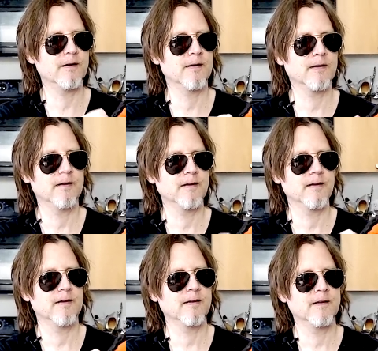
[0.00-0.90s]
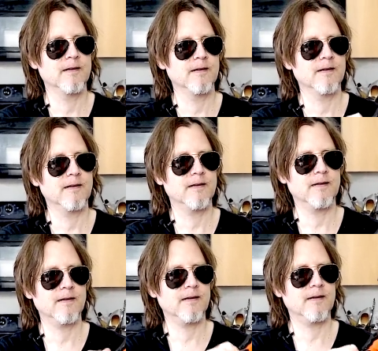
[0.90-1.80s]

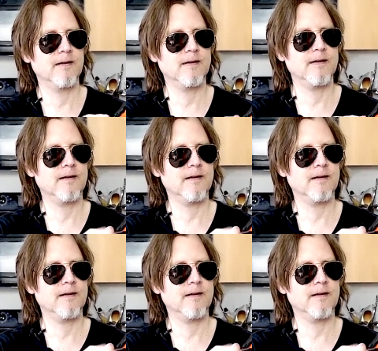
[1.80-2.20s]
No one is speaking in this clip.